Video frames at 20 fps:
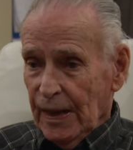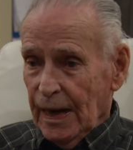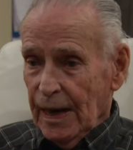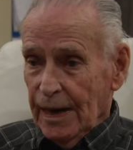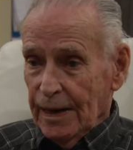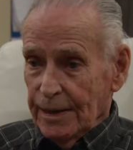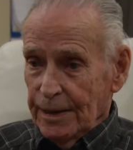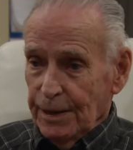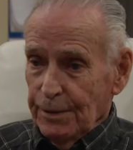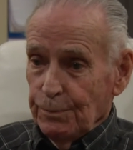
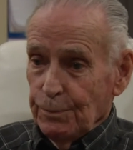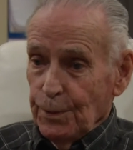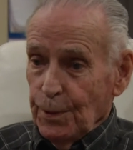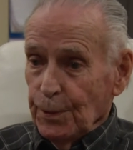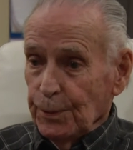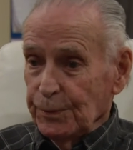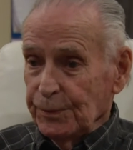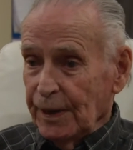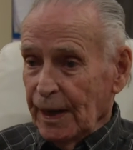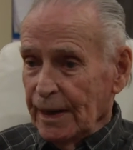And he
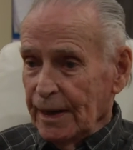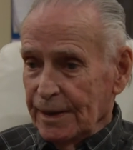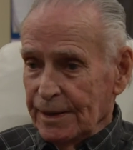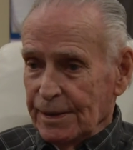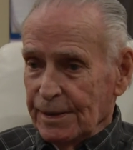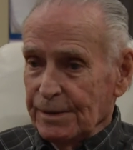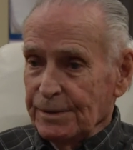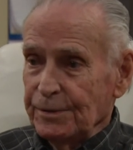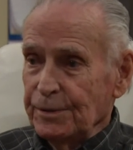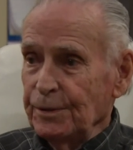rotated
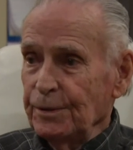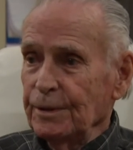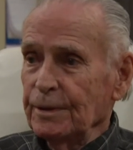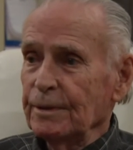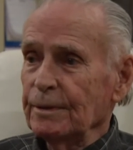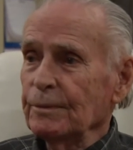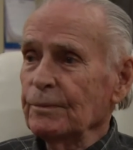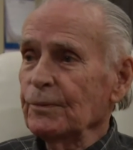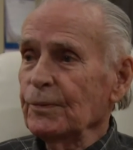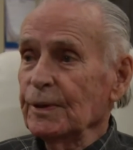the
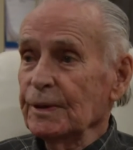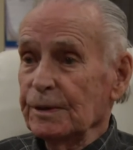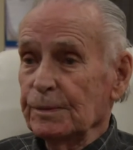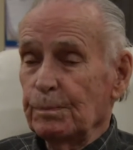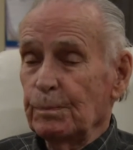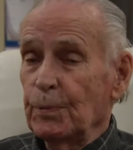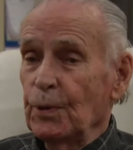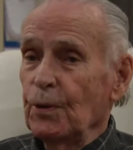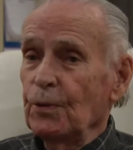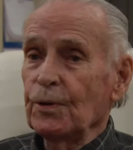turret, which
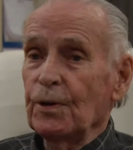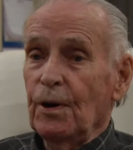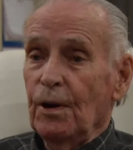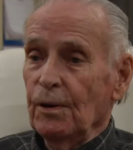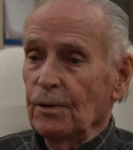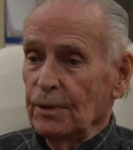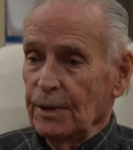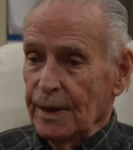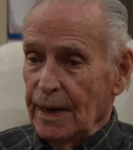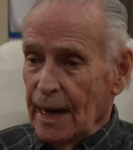broke
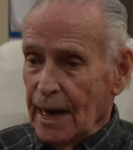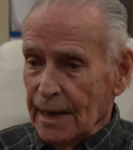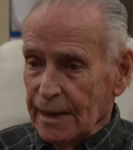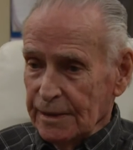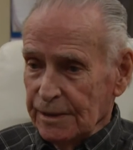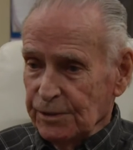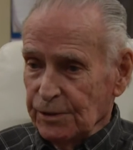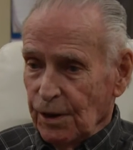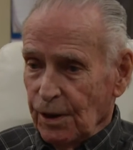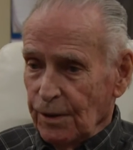all the
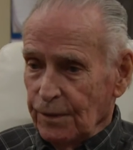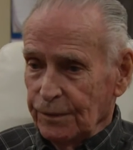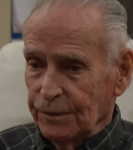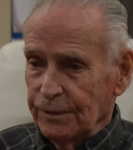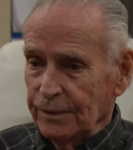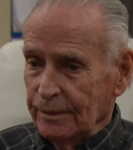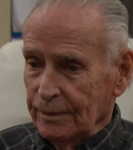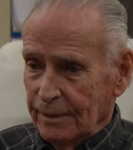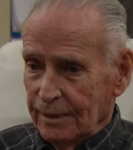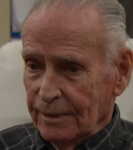ice off
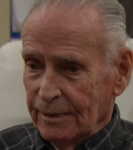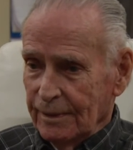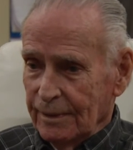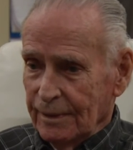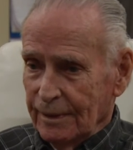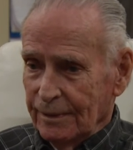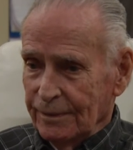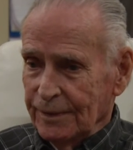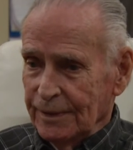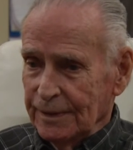
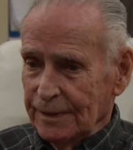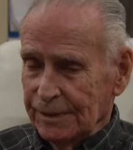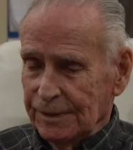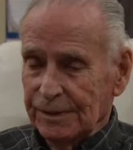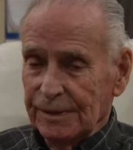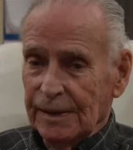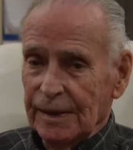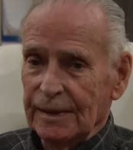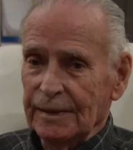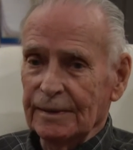of his
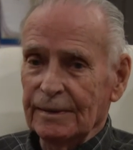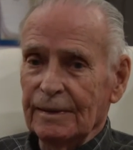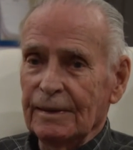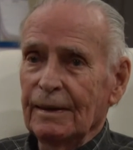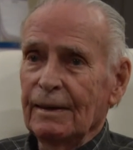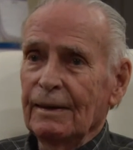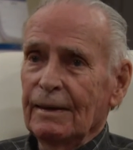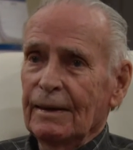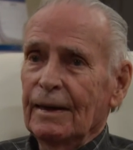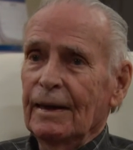thing,
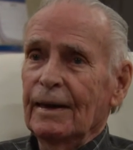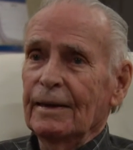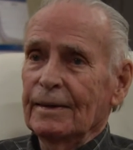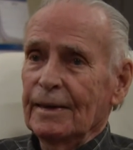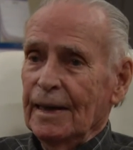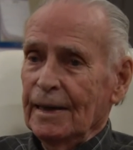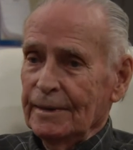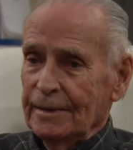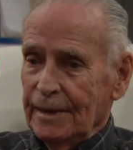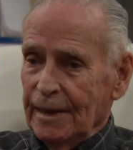and
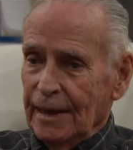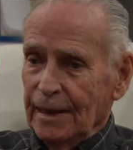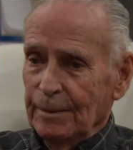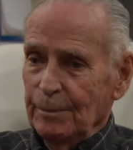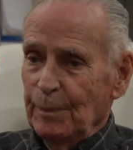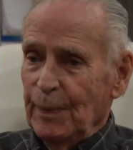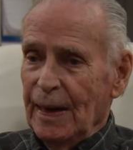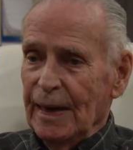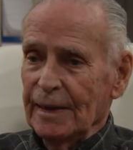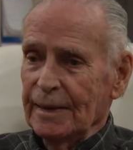that came
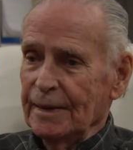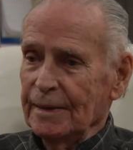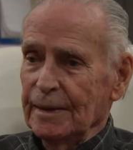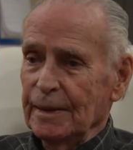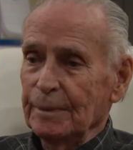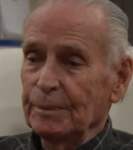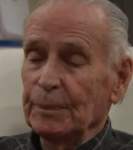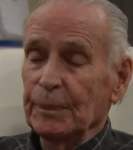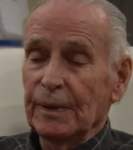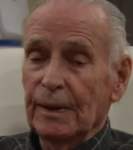back
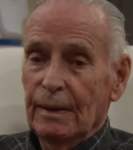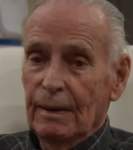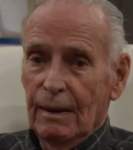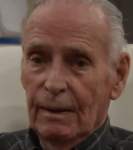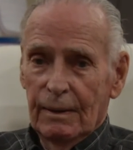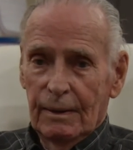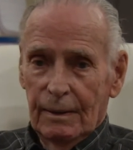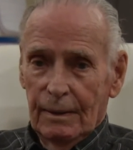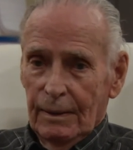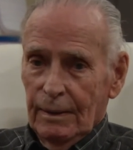up
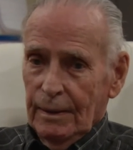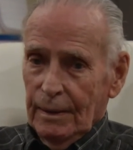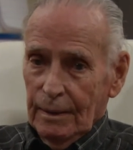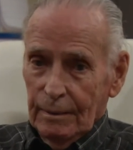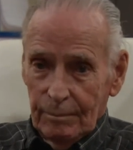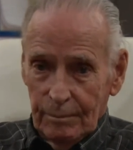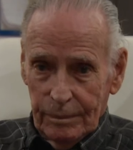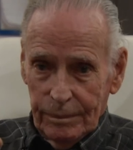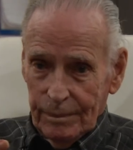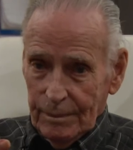
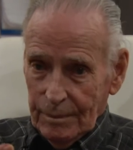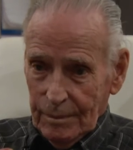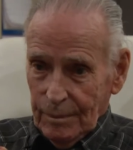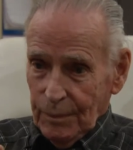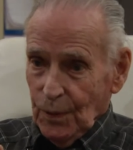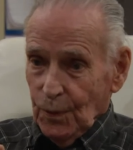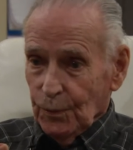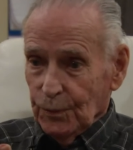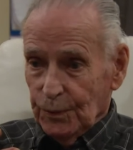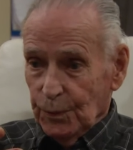and
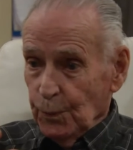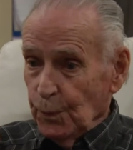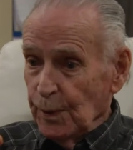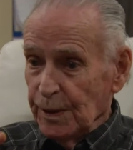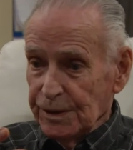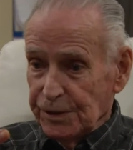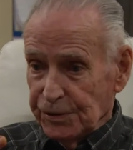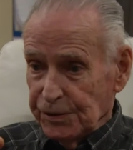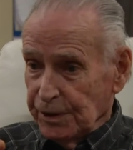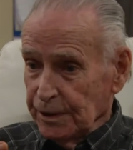broke the
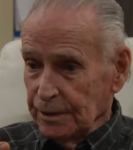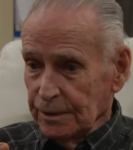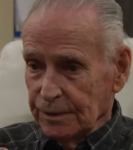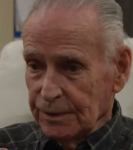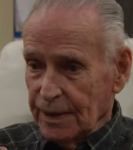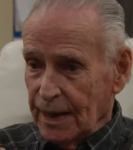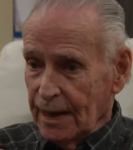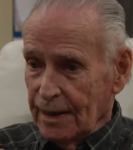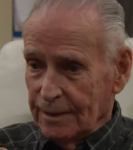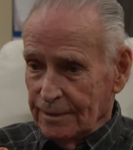windshield
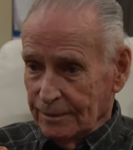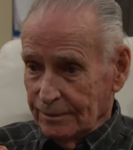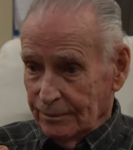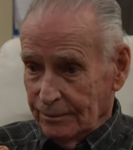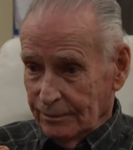out.